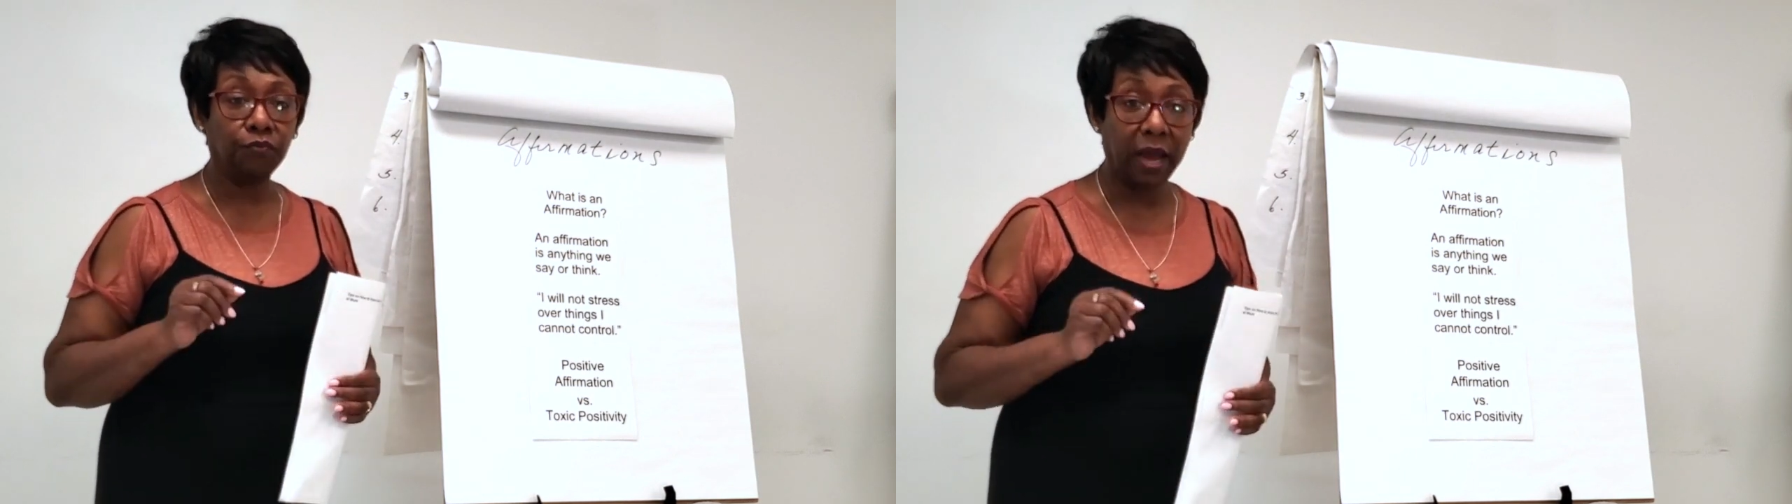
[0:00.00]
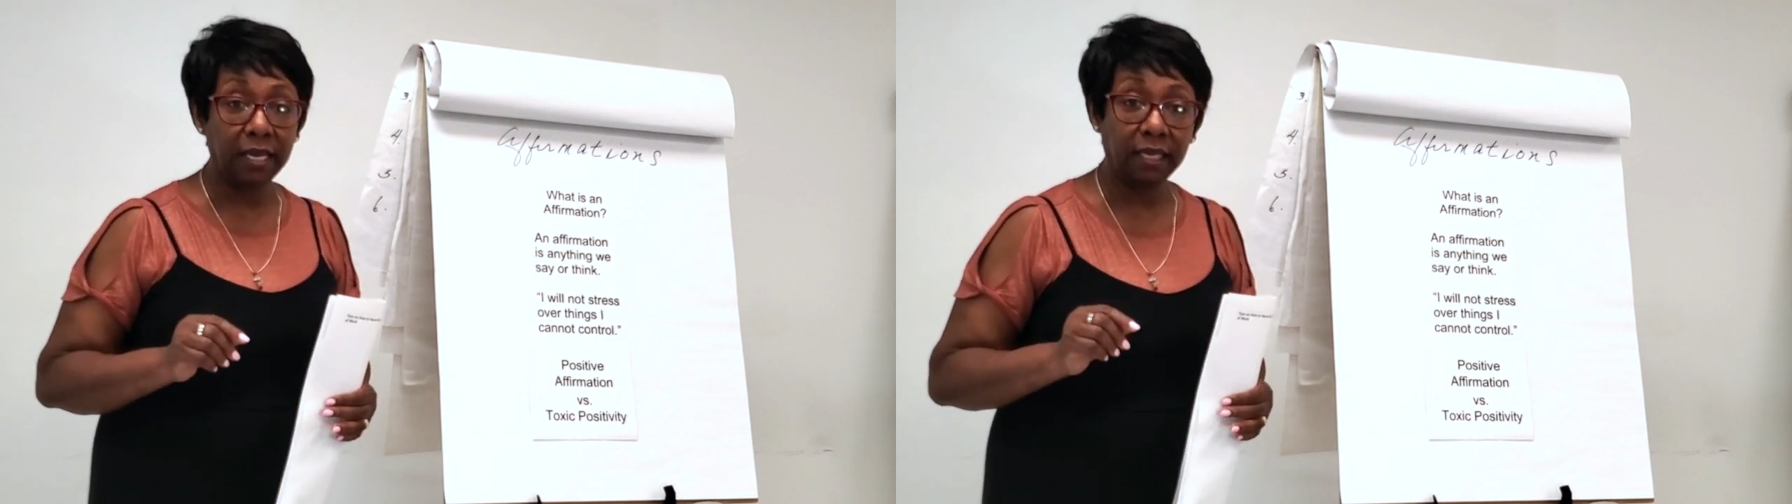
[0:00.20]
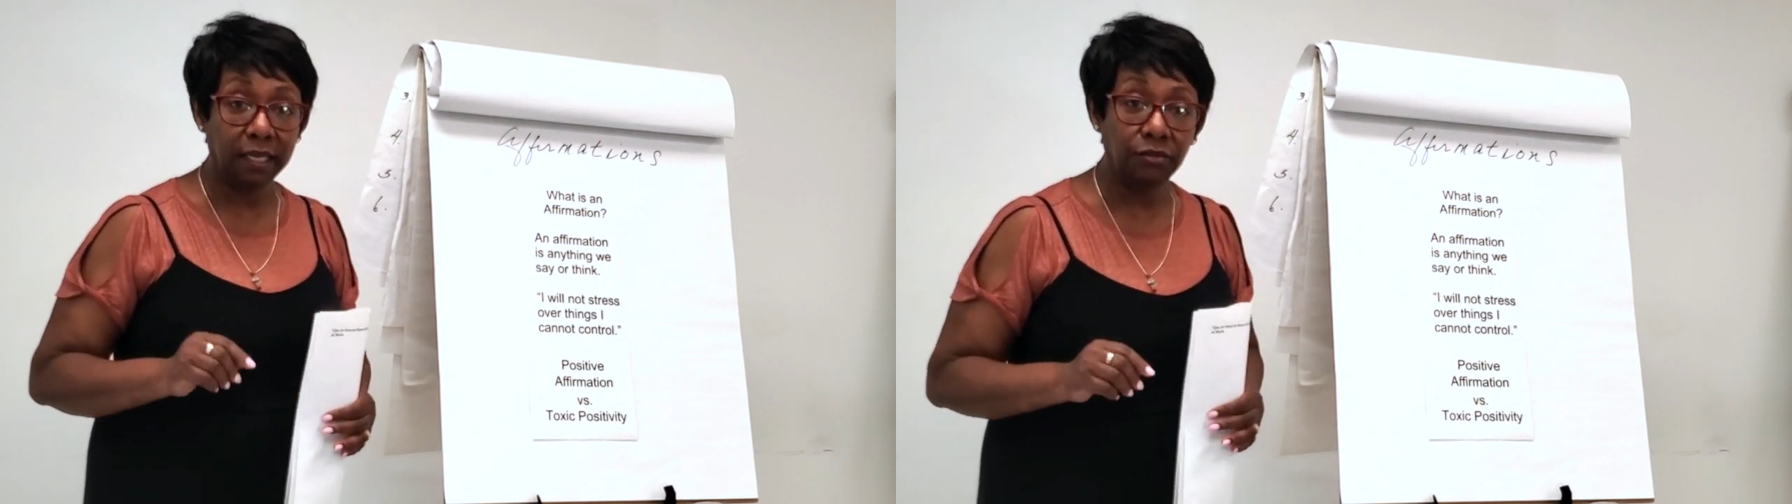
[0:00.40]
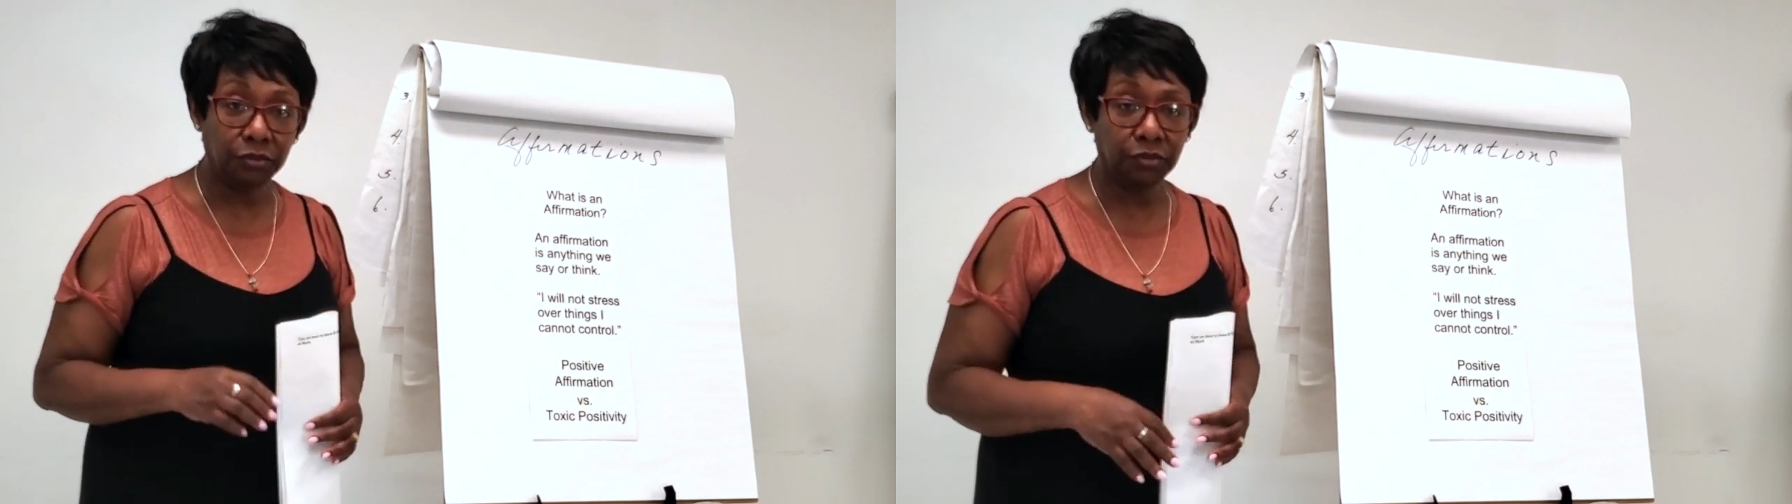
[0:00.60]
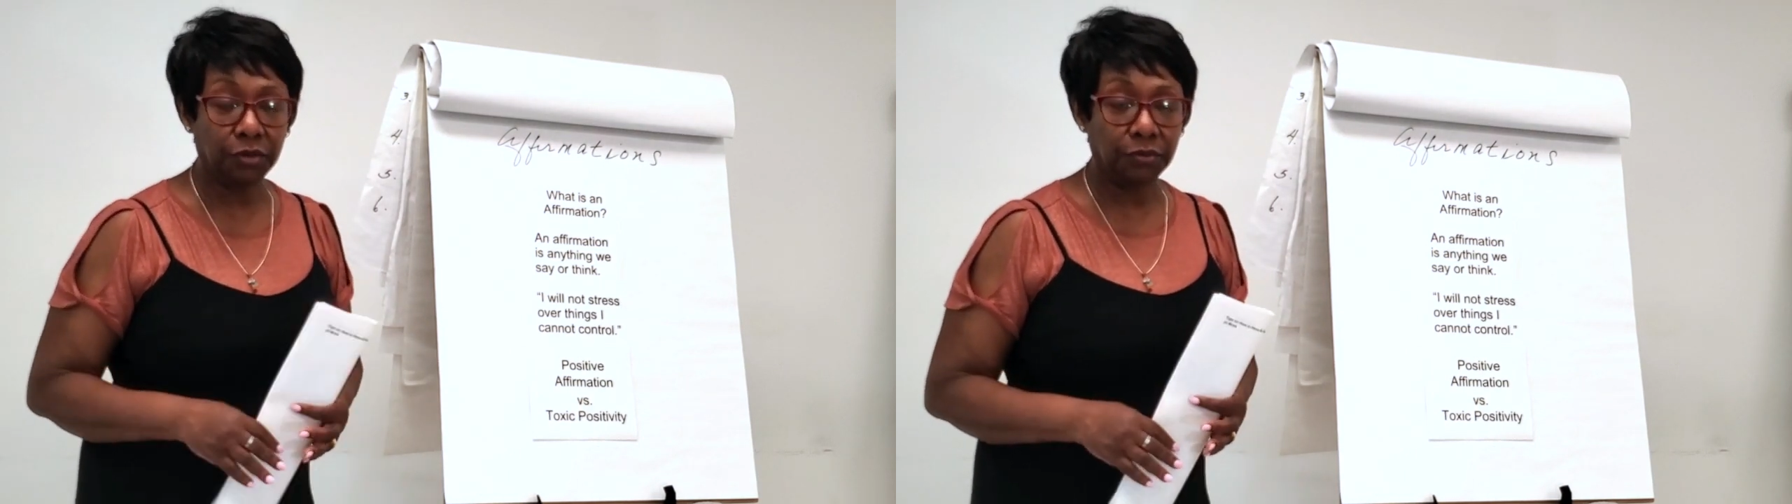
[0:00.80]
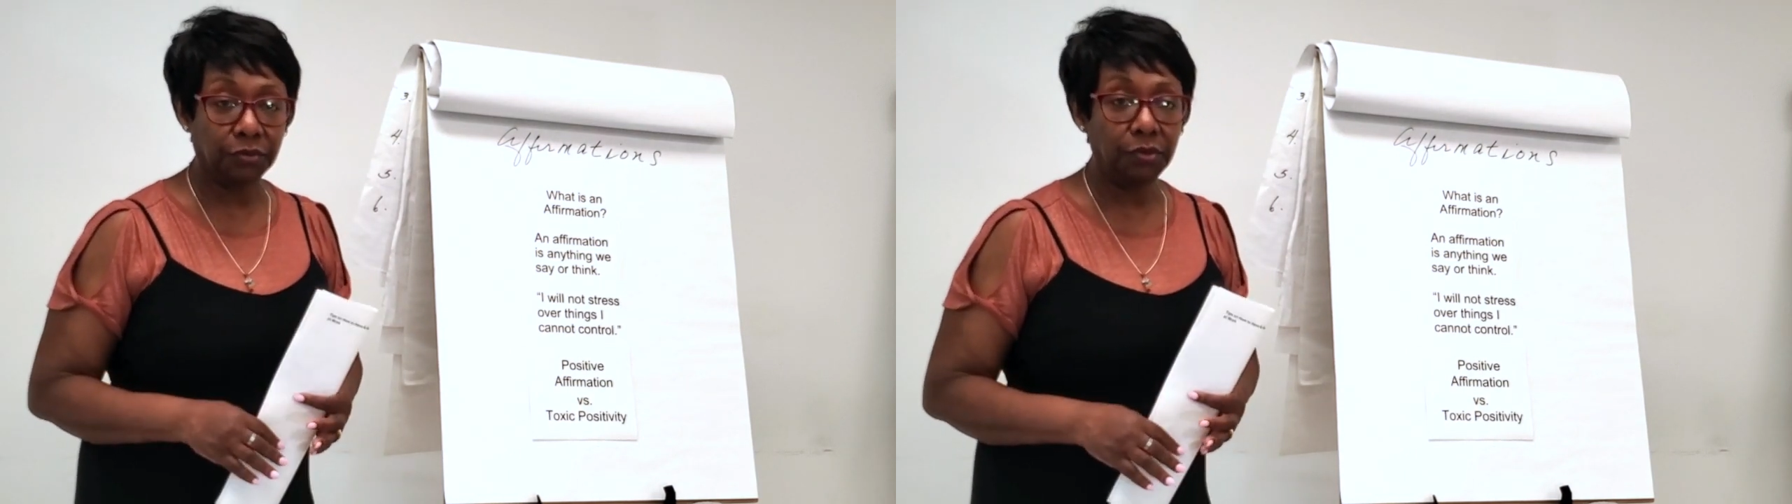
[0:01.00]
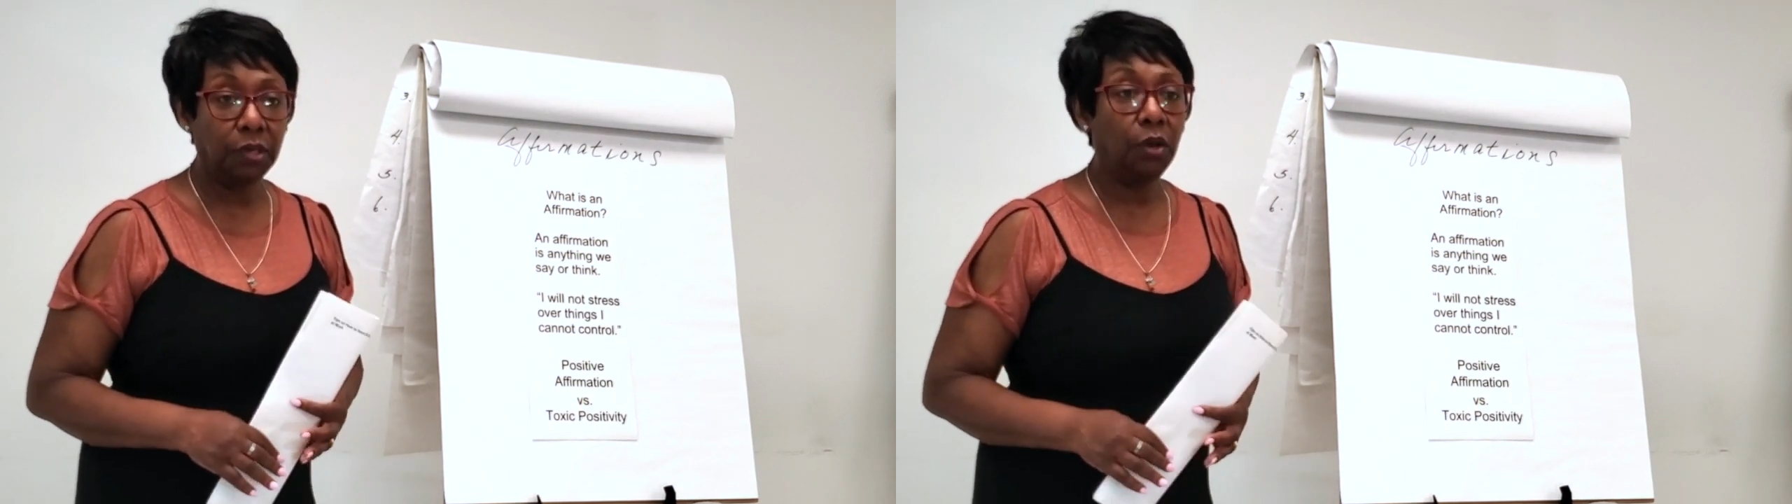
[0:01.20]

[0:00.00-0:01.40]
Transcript: write in your journal